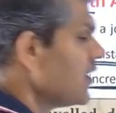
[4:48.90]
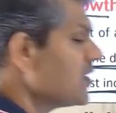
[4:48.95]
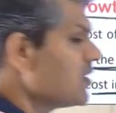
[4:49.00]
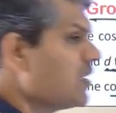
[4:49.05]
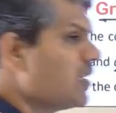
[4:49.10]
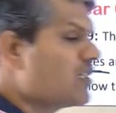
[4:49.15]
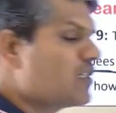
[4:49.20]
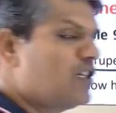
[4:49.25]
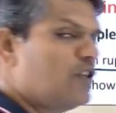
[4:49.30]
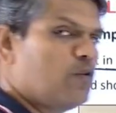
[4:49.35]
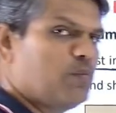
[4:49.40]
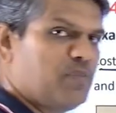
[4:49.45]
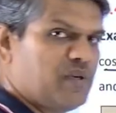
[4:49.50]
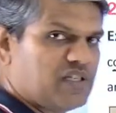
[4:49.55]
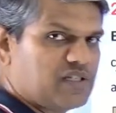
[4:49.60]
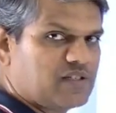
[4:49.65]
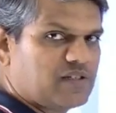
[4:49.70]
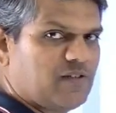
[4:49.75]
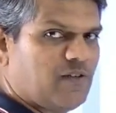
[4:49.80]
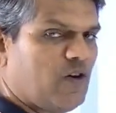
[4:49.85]
60
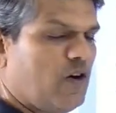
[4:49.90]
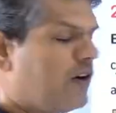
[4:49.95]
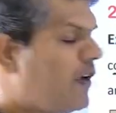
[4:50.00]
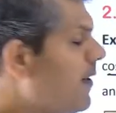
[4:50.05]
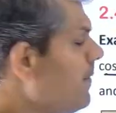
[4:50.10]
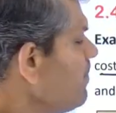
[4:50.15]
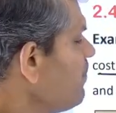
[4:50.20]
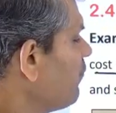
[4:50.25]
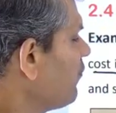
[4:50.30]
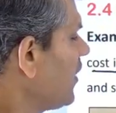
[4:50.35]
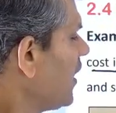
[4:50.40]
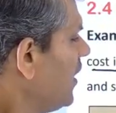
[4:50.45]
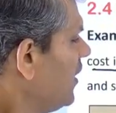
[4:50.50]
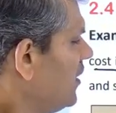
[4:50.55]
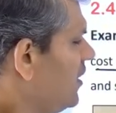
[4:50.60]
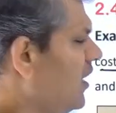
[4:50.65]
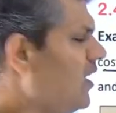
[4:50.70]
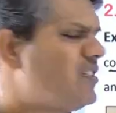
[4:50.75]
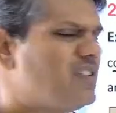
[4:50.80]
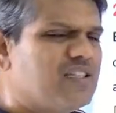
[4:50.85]
rupees. Okay,
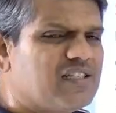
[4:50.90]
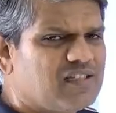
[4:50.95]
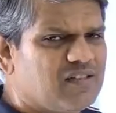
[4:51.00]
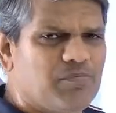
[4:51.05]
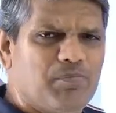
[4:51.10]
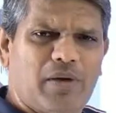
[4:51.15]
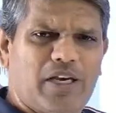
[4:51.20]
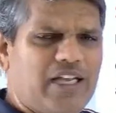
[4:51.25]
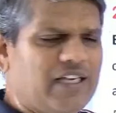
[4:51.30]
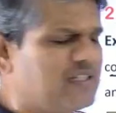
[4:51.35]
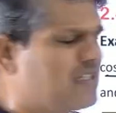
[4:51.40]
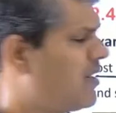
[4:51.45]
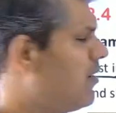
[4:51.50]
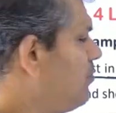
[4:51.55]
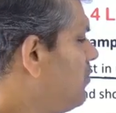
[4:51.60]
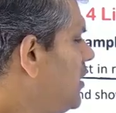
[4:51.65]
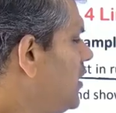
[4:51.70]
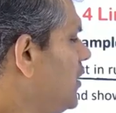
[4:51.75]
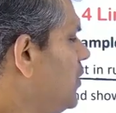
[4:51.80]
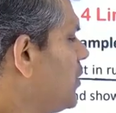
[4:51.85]
it's a simple
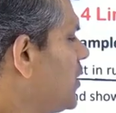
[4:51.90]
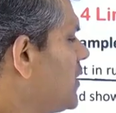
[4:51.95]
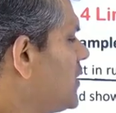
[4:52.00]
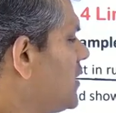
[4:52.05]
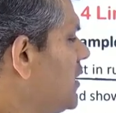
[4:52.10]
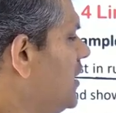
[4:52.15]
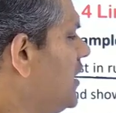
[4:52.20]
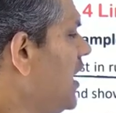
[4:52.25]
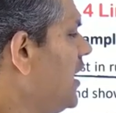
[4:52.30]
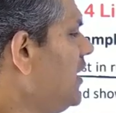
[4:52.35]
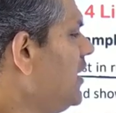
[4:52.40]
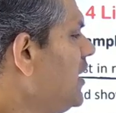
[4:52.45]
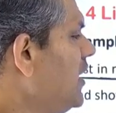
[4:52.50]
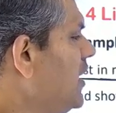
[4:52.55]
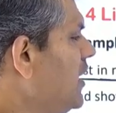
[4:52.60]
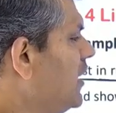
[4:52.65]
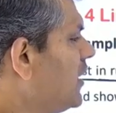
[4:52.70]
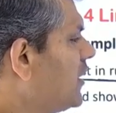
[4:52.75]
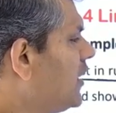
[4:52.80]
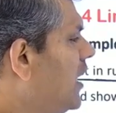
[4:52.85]
example. You can see that
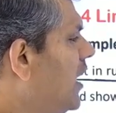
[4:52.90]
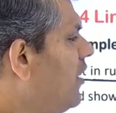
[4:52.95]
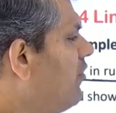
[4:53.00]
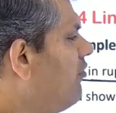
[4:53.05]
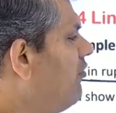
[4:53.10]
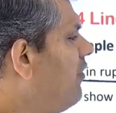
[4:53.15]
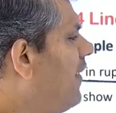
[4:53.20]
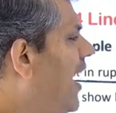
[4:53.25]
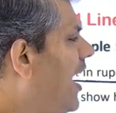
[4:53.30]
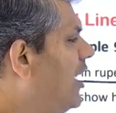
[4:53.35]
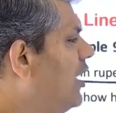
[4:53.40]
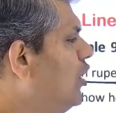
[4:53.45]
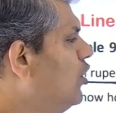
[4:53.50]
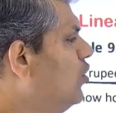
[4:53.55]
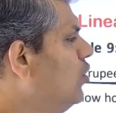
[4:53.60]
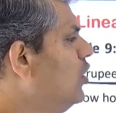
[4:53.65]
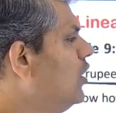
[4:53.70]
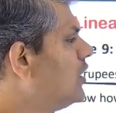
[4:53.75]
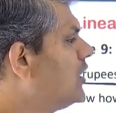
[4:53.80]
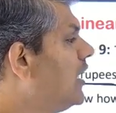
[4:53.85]

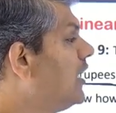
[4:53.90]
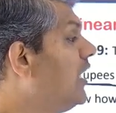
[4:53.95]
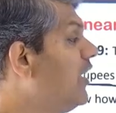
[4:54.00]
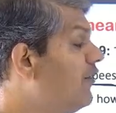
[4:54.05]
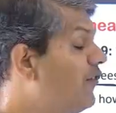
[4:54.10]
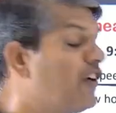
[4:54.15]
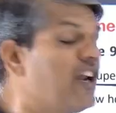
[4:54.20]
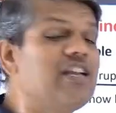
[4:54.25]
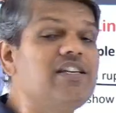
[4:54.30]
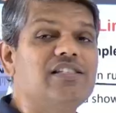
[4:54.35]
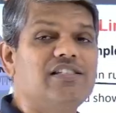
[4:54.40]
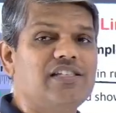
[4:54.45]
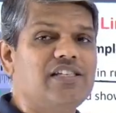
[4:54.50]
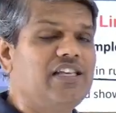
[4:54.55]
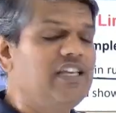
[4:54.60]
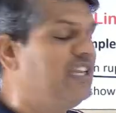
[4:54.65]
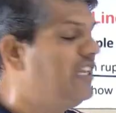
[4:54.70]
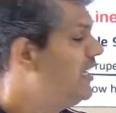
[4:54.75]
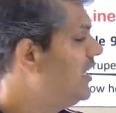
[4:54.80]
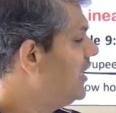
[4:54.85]
the difference
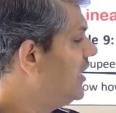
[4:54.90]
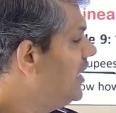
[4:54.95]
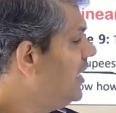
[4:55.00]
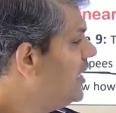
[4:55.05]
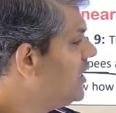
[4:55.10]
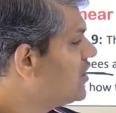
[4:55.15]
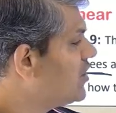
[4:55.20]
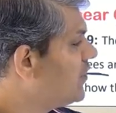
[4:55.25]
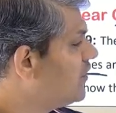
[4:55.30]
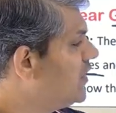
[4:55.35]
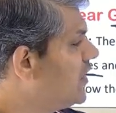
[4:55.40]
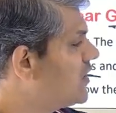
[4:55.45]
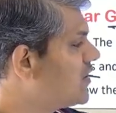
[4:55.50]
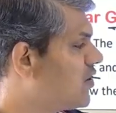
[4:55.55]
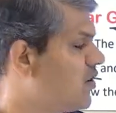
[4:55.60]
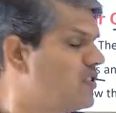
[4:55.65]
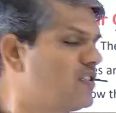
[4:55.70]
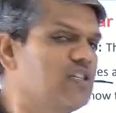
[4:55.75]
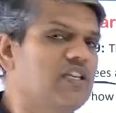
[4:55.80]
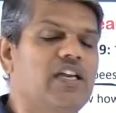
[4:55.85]
in each of these
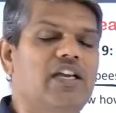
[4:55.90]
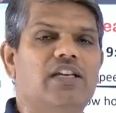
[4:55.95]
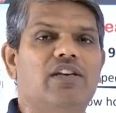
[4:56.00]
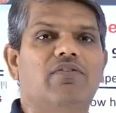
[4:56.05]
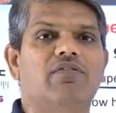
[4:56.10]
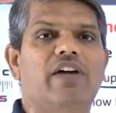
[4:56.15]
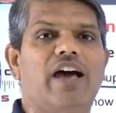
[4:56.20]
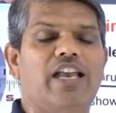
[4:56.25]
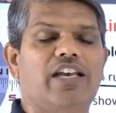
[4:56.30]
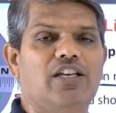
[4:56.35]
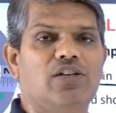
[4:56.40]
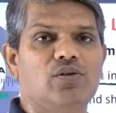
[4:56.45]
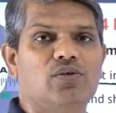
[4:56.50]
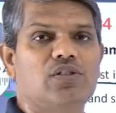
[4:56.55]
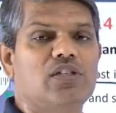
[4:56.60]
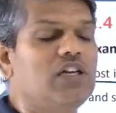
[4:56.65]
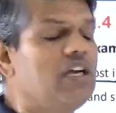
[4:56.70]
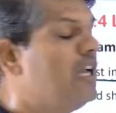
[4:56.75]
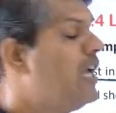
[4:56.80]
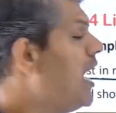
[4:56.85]
consecutive values
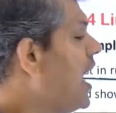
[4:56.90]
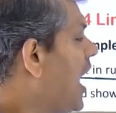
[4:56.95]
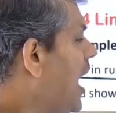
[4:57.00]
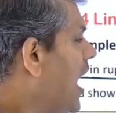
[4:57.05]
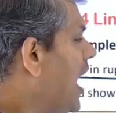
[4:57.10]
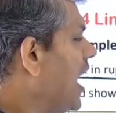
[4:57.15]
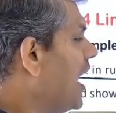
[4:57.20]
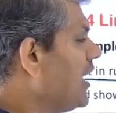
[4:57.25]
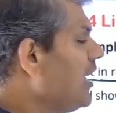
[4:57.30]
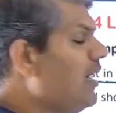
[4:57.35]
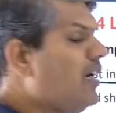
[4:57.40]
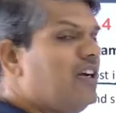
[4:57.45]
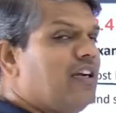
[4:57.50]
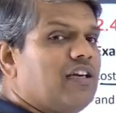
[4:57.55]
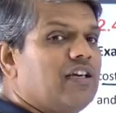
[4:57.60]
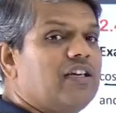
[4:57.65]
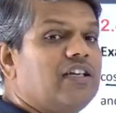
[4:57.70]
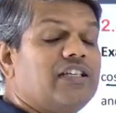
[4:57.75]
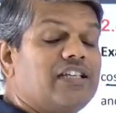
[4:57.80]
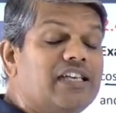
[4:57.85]

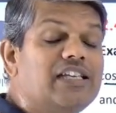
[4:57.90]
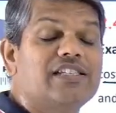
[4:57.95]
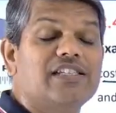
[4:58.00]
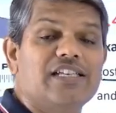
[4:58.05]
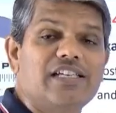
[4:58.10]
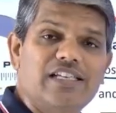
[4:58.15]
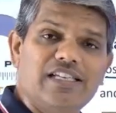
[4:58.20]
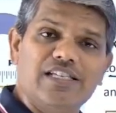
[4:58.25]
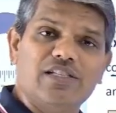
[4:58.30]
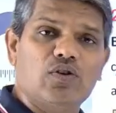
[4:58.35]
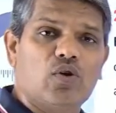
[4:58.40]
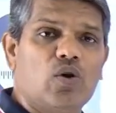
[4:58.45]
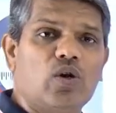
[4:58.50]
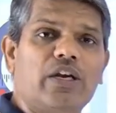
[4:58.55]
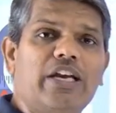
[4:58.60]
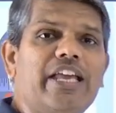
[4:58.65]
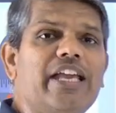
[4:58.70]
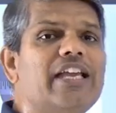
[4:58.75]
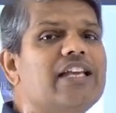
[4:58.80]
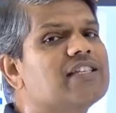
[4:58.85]
is
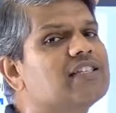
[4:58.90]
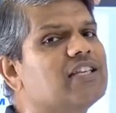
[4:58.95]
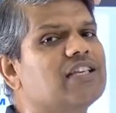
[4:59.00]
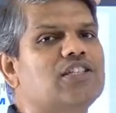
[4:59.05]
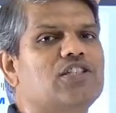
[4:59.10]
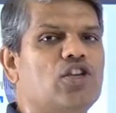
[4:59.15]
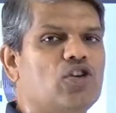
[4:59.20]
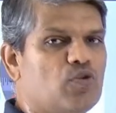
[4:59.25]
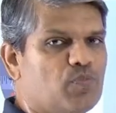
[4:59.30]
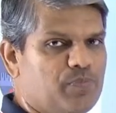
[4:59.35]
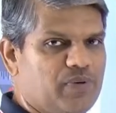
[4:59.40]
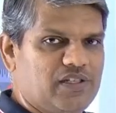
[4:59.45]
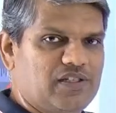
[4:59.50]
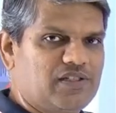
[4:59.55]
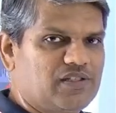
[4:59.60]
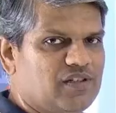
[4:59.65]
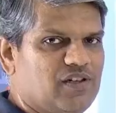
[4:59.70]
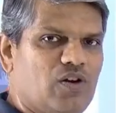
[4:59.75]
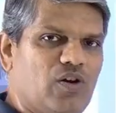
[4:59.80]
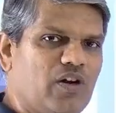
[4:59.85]
only 60 rupees.
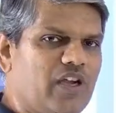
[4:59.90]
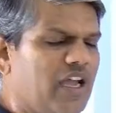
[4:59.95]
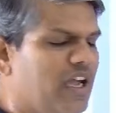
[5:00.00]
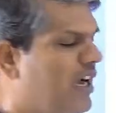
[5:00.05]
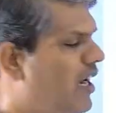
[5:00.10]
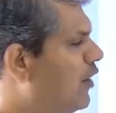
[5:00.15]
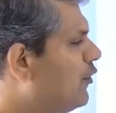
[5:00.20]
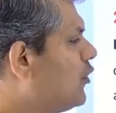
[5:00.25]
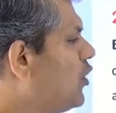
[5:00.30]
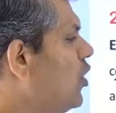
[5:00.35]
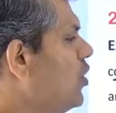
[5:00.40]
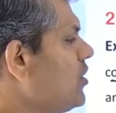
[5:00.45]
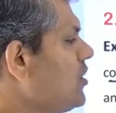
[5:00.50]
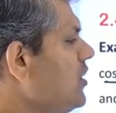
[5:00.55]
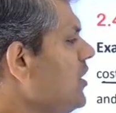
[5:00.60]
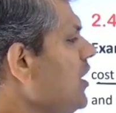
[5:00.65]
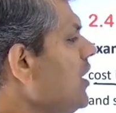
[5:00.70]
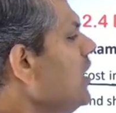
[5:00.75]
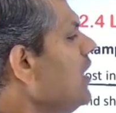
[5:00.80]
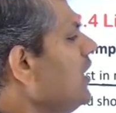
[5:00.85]
Okay, of course
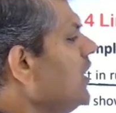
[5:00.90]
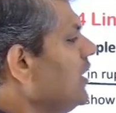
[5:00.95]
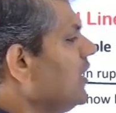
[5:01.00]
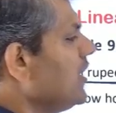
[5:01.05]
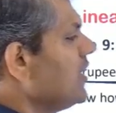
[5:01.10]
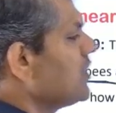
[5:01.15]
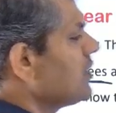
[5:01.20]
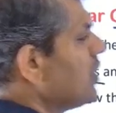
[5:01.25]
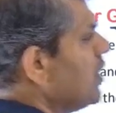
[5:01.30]
it is